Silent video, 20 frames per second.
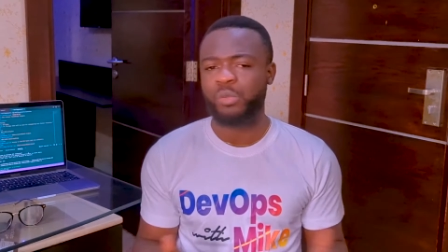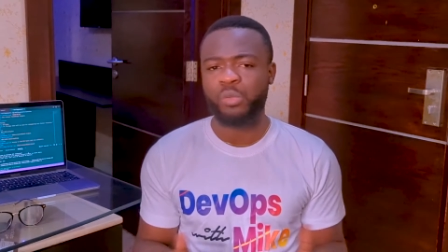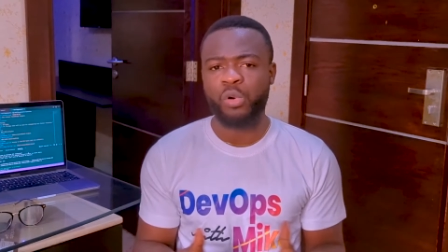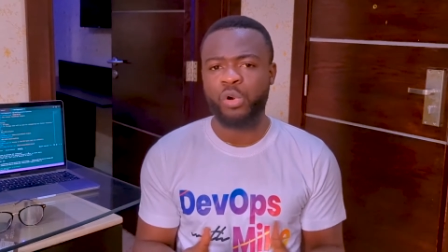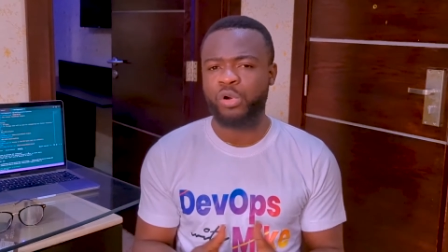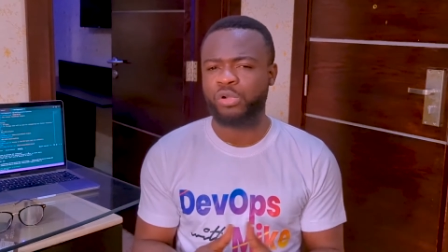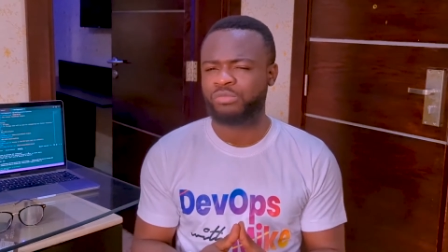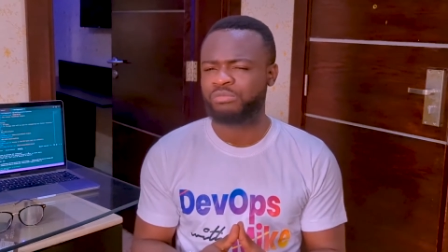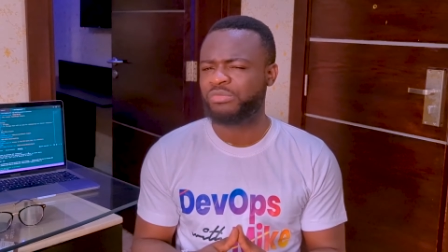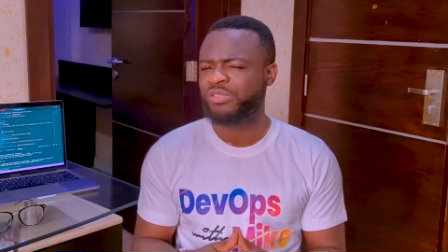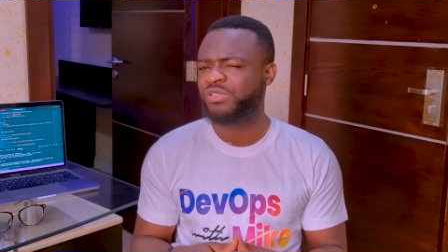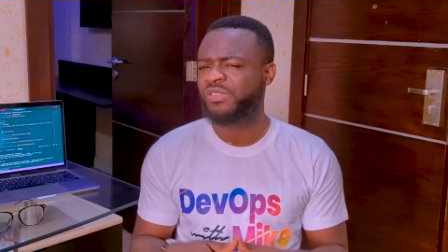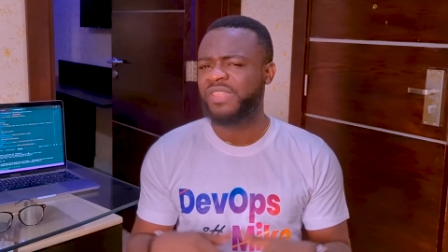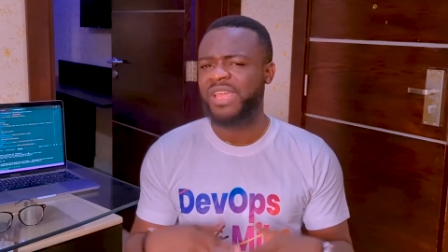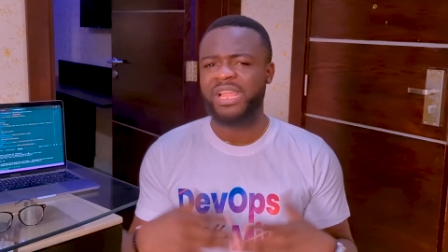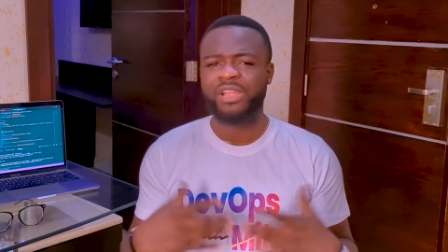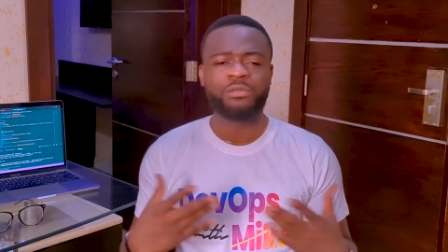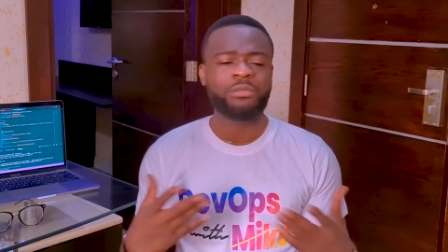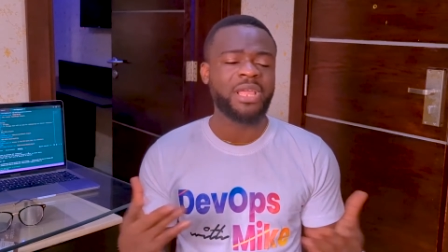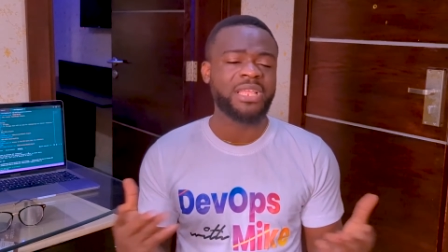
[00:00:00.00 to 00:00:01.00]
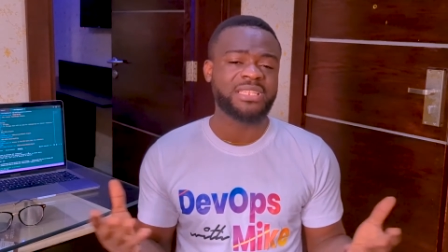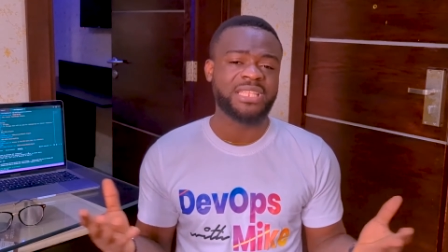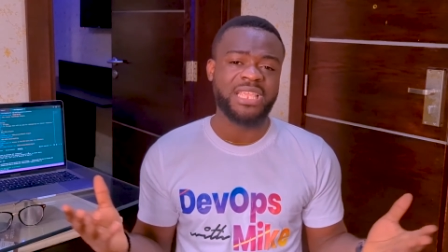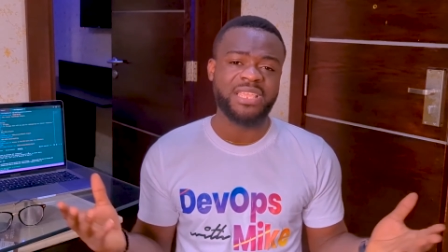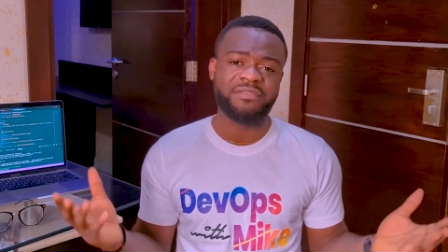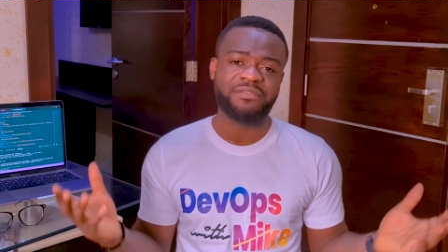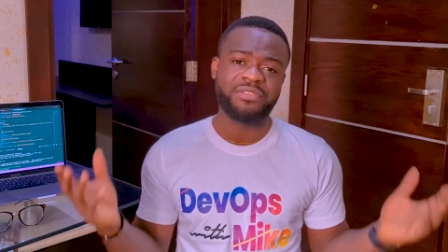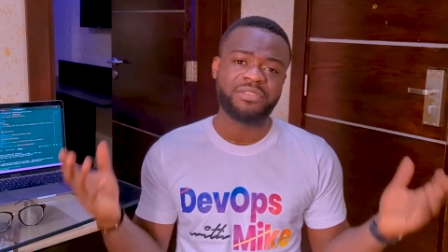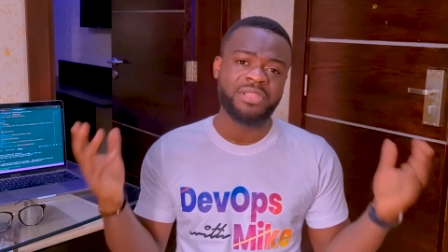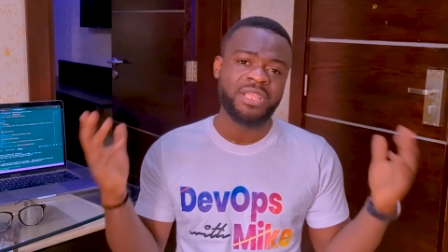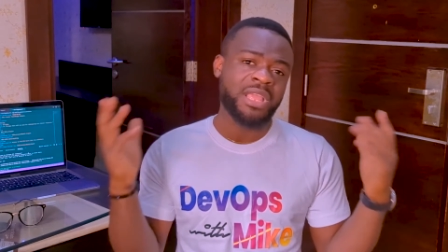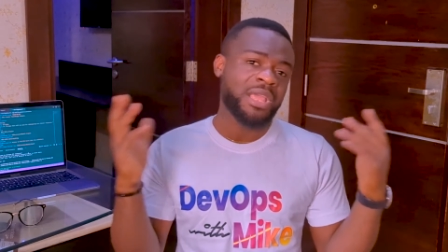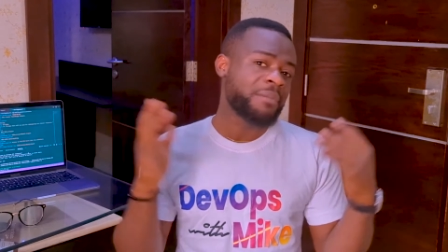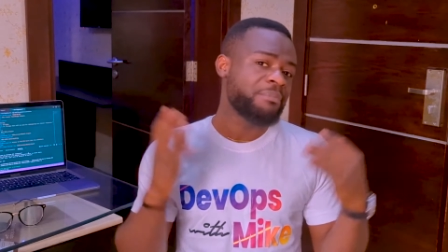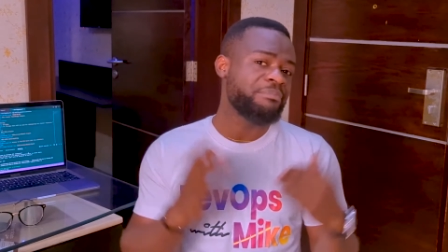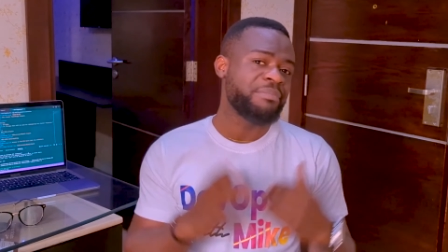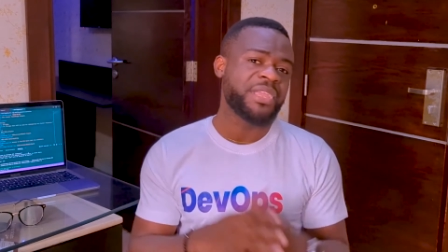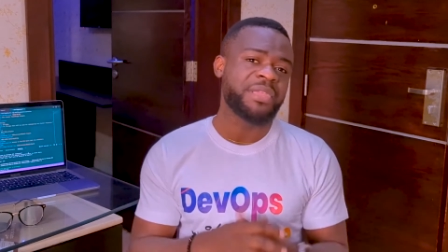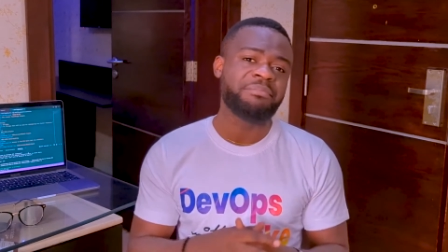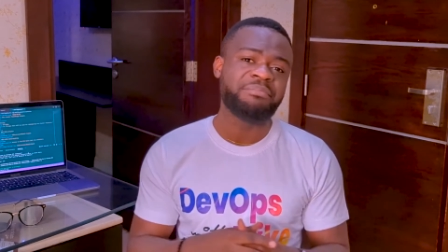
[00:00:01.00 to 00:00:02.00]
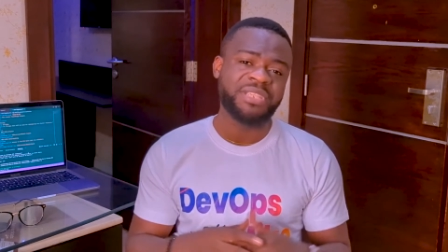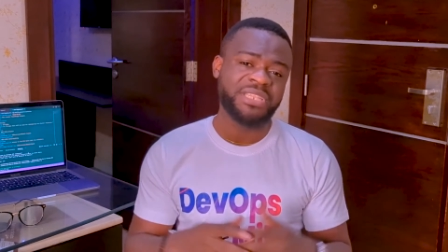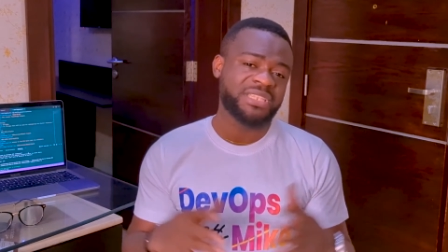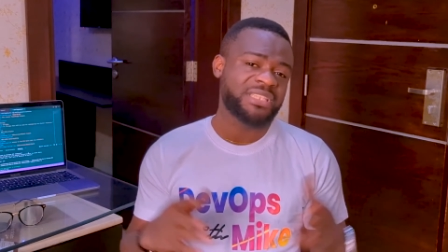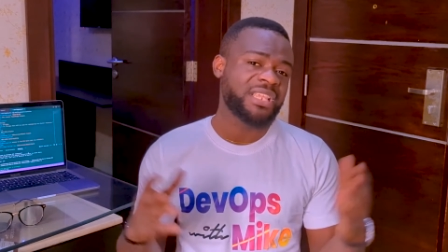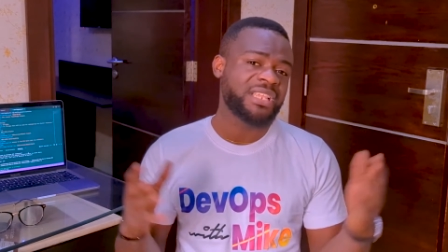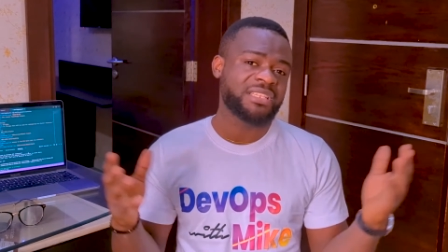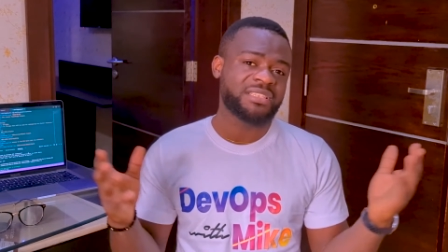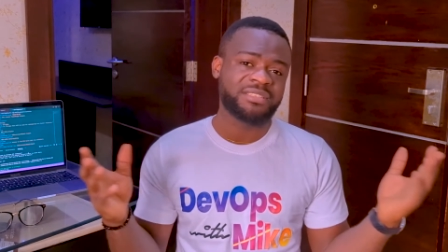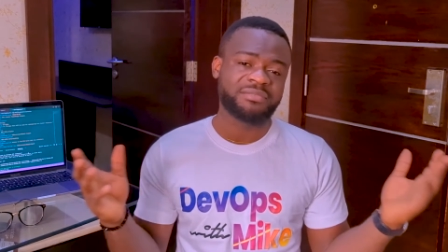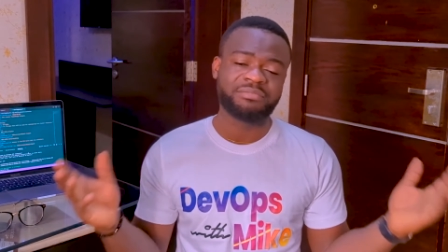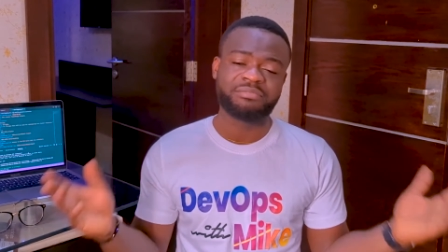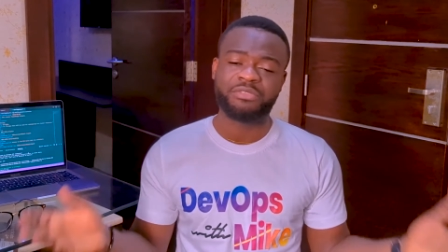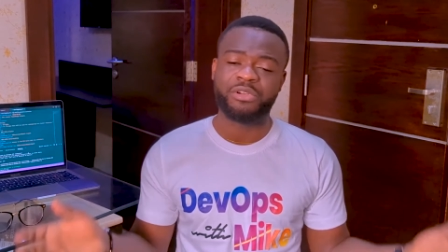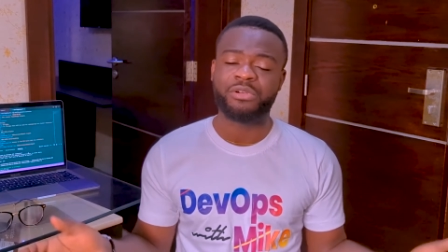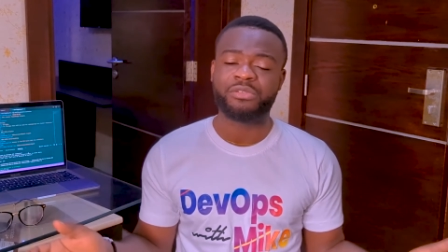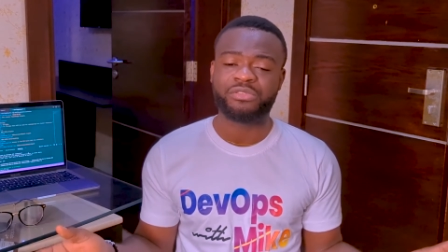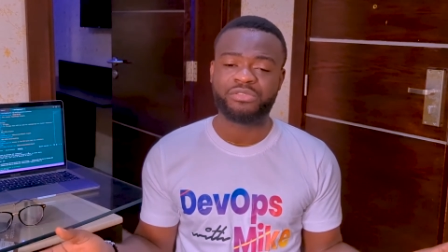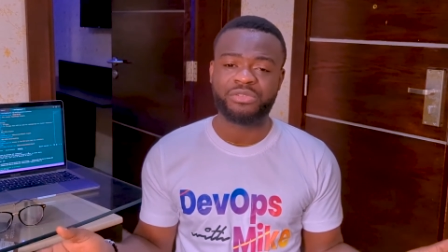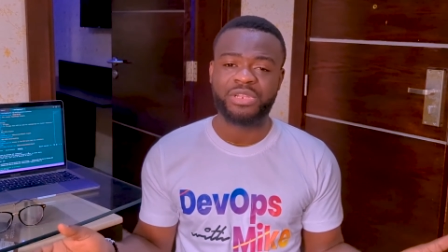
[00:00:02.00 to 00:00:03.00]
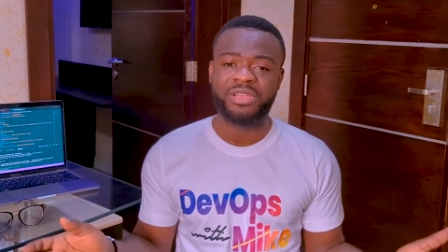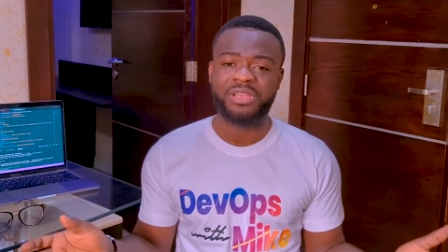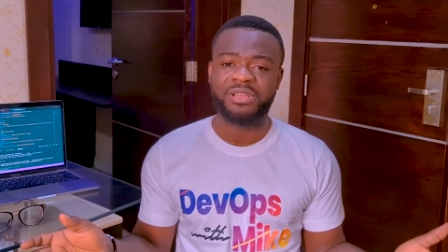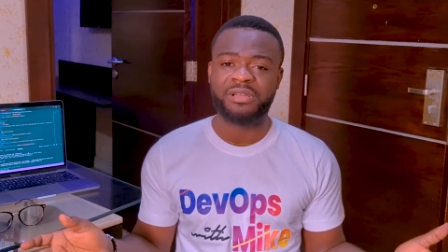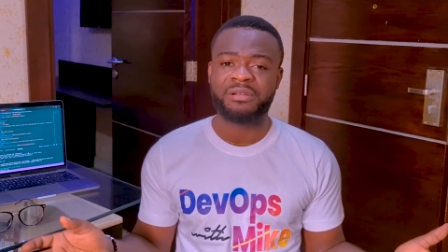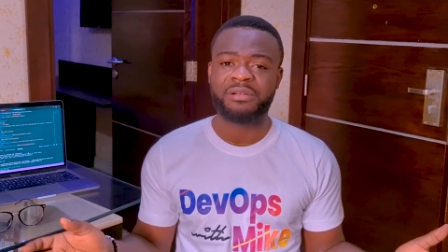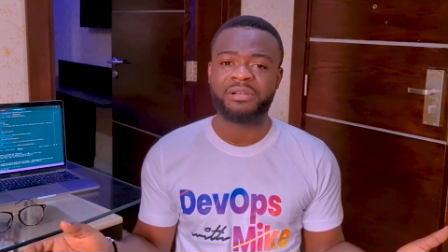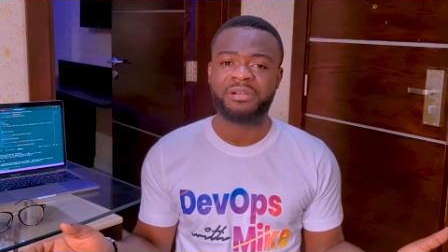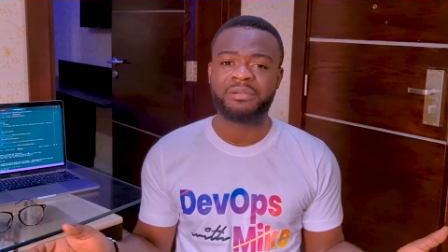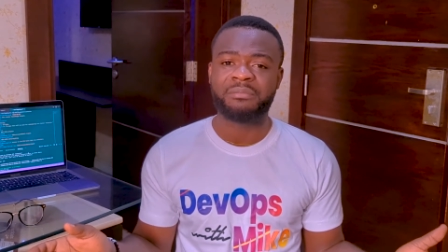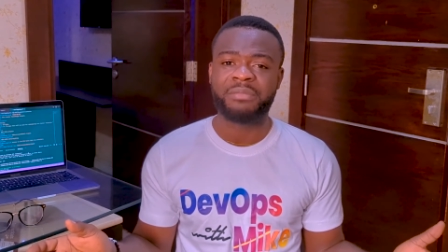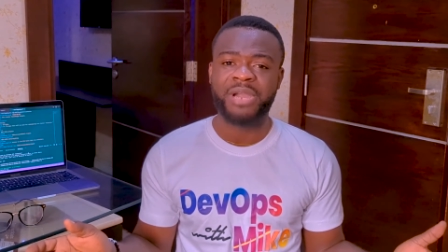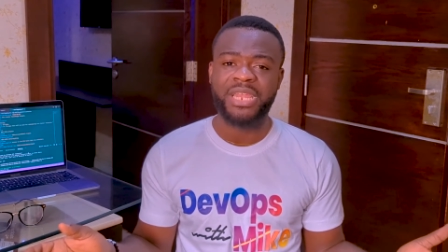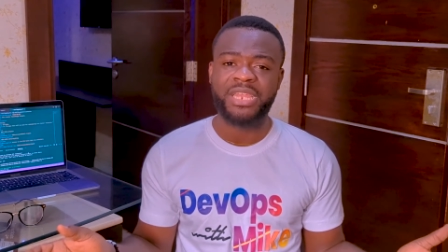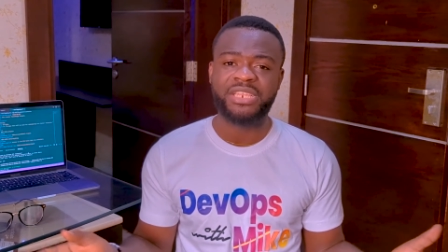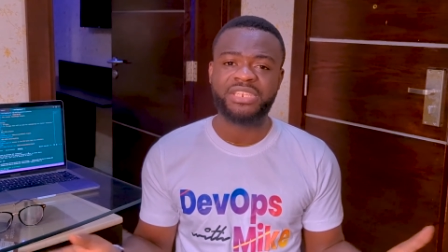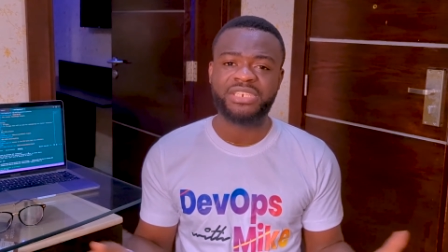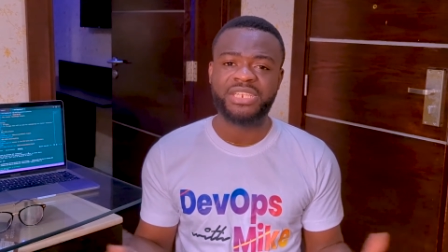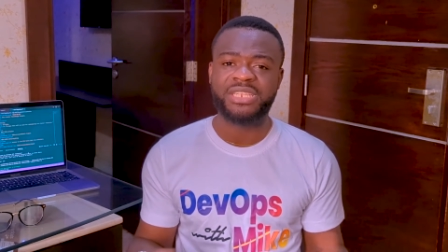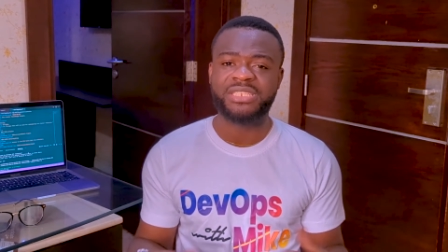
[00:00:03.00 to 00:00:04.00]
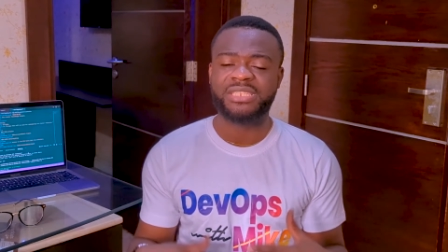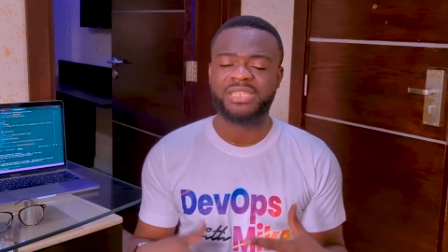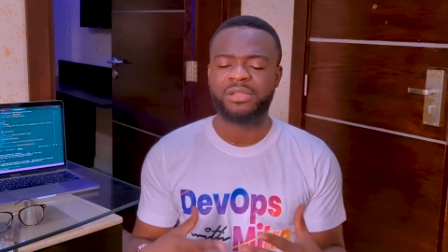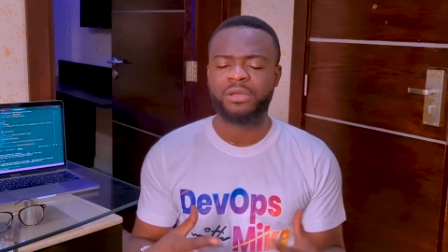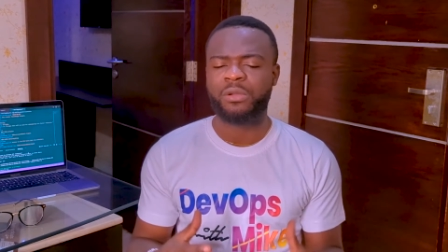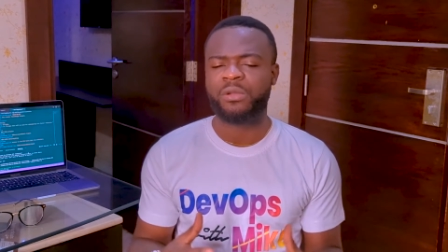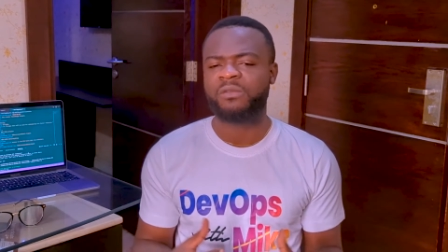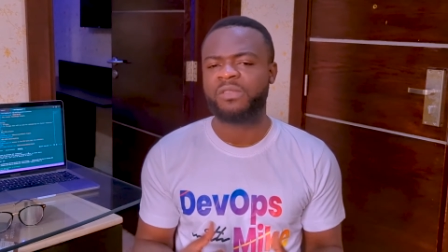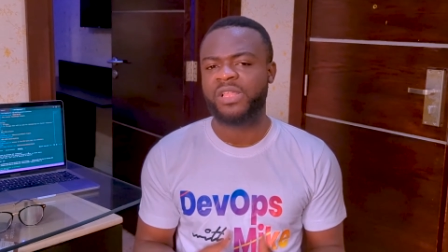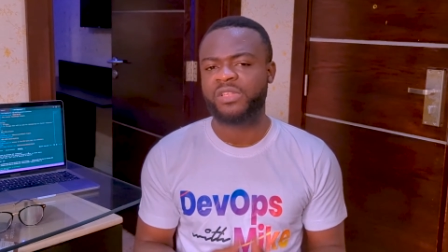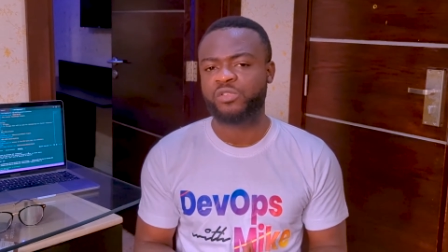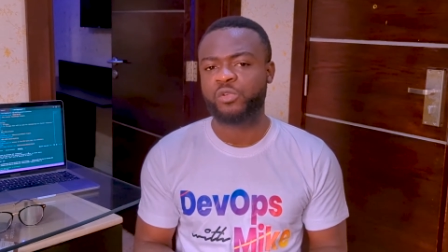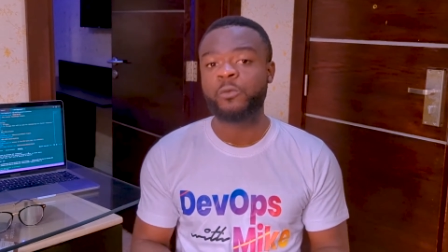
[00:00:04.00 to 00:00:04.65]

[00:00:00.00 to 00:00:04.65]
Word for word: the world. Most of the alumni are even big business managers and all of that.